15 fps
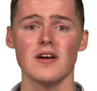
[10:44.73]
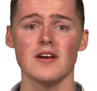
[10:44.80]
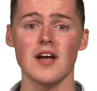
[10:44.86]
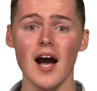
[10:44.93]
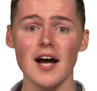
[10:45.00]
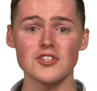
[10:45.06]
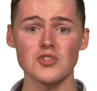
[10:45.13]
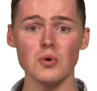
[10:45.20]

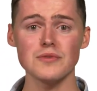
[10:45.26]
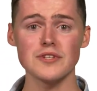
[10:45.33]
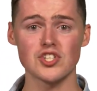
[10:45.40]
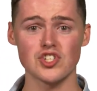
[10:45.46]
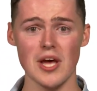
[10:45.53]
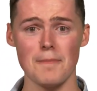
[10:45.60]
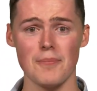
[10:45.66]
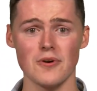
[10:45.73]
God told the
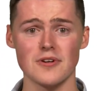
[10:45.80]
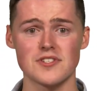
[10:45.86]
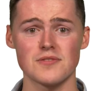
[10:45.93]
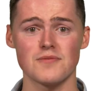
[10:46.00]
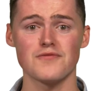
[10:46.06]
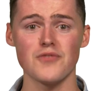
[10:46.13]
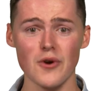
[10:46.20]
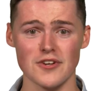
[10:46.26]
shepherds
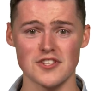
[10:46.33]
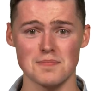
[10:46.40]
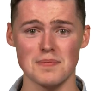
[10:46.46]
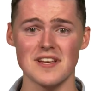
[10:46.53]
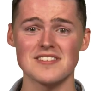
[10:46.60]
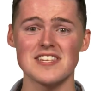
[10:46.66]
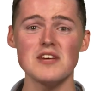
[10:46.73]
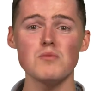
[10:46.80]
first
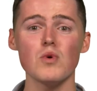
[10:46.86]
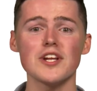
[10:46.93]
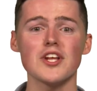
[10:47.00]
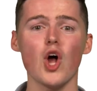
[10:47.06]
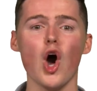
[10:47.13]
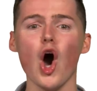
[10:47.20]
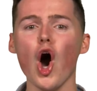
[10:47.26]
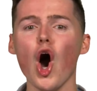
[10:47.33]
because he wanted
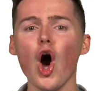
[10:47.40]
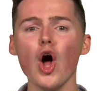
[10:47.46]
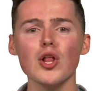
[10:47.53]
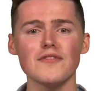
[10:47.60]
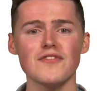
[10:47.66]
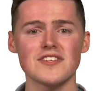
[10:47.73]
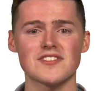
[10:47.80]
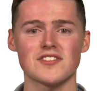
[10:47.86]
all
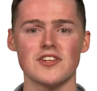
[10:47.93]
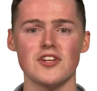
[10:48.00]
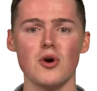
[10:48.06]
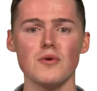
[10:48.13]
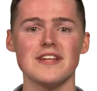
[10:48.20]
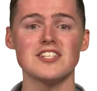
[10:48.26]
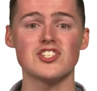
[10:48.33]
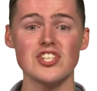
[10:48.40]
of us to
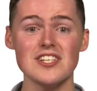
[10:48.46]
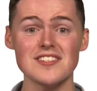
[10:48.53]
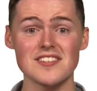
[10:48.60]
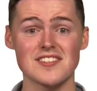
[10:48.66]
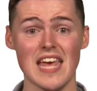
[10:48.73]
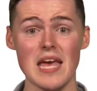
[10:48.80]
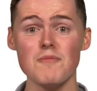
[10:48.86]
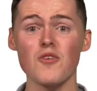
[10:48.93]
know that
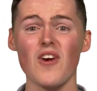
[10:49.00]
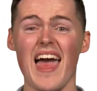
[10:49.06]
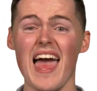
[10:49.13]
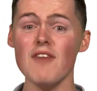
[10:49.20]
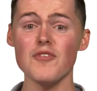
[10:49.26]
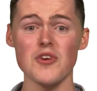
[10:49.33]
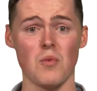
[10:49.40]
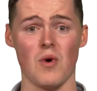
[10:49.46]
Jesus came for
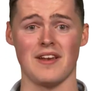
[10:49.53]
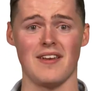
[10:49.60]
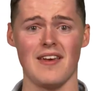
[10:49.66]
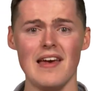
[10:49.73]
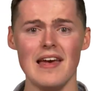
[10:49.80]
everyone.